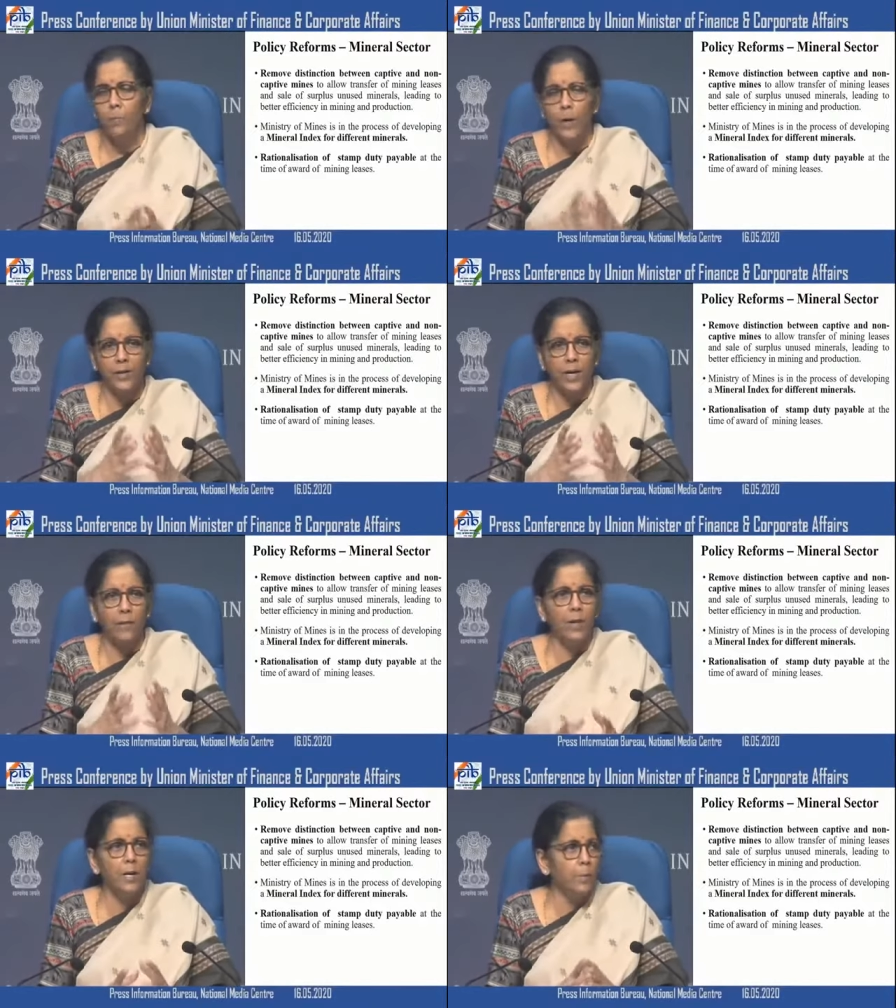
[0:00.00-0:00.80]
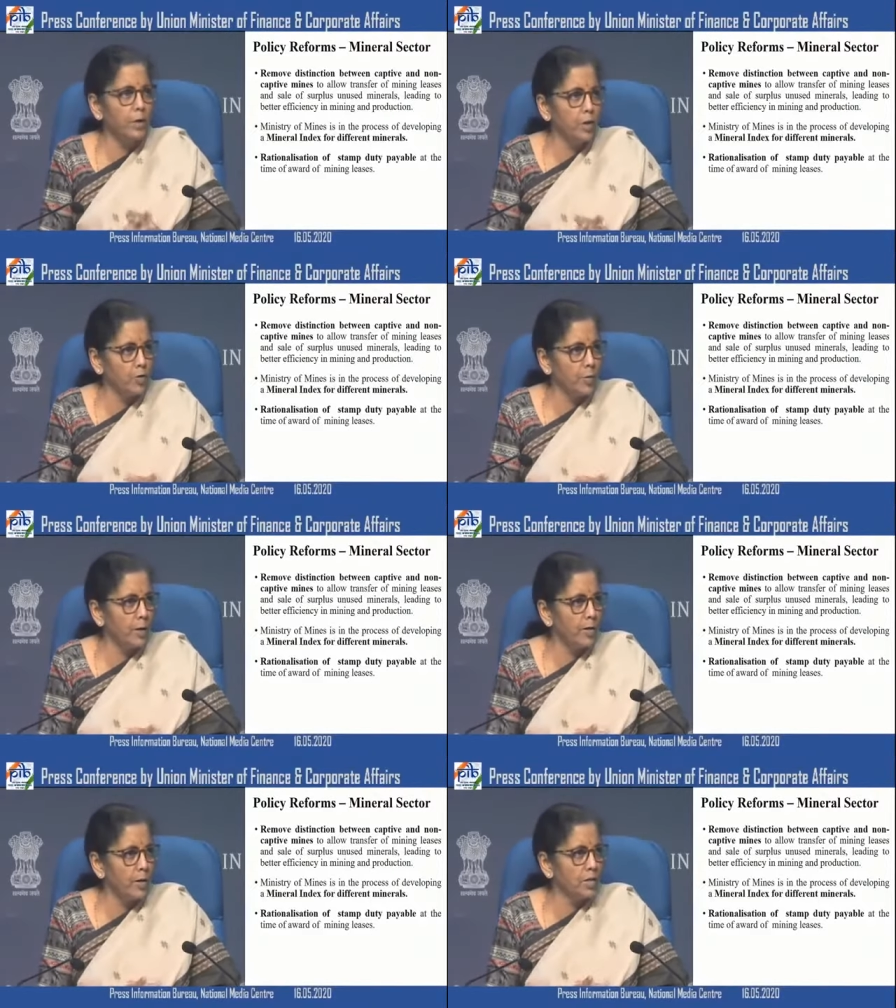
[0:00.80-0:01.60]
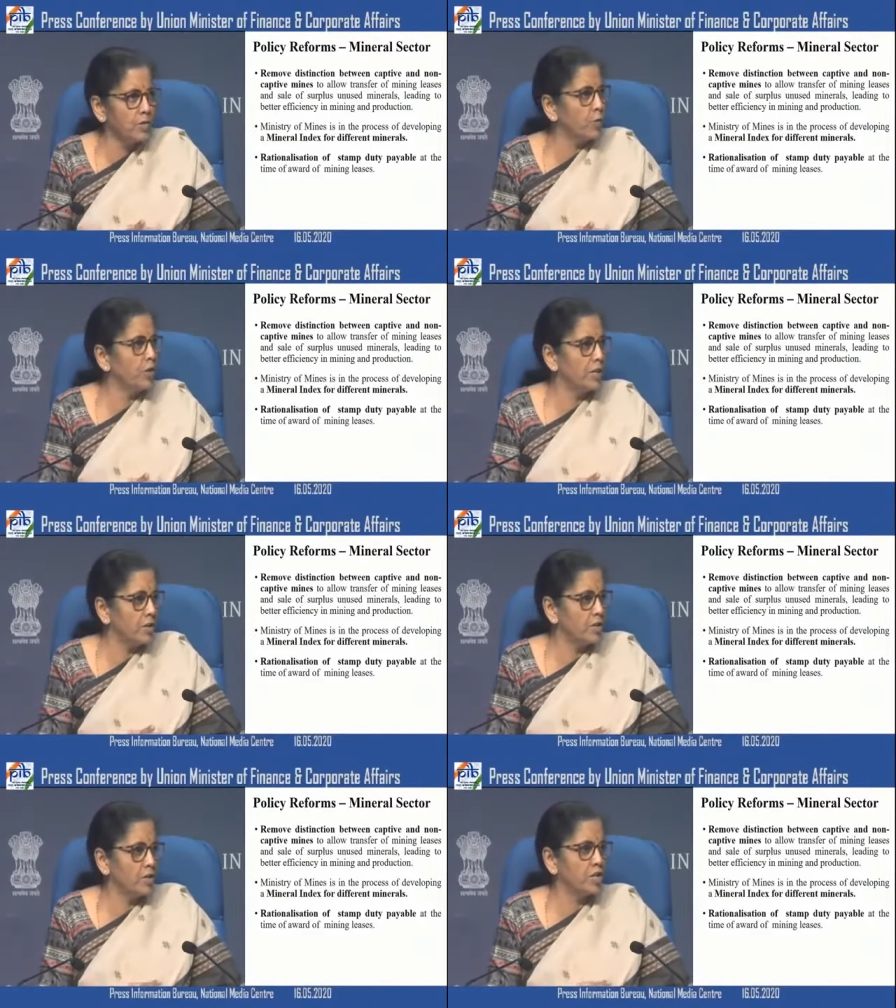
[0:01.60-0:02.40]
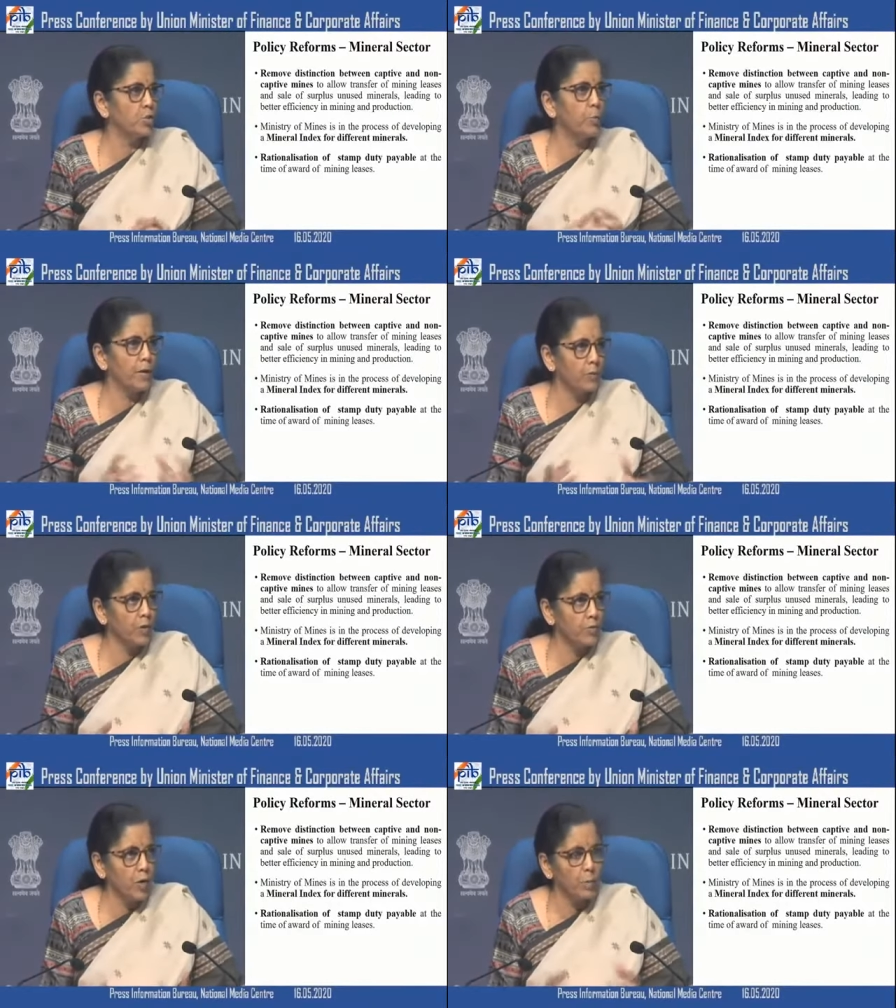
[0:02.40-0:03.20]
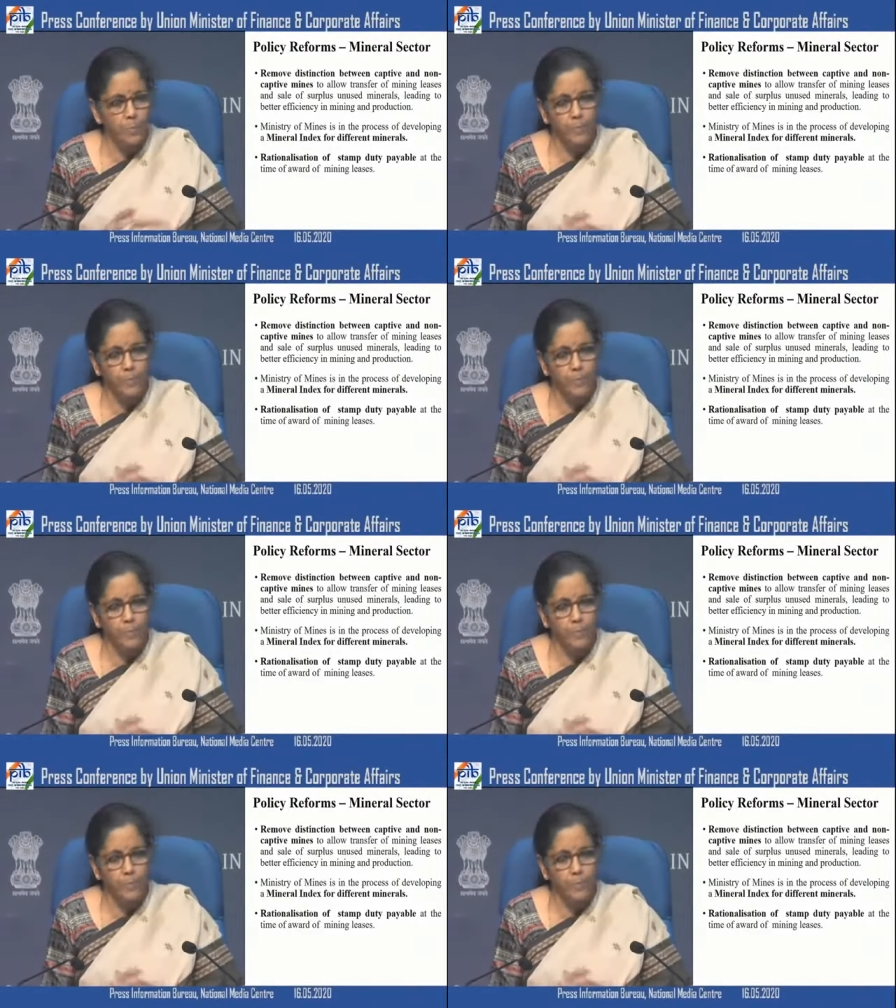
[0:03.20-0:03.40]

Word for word: by the availability of the minerals for the industries to benefit from.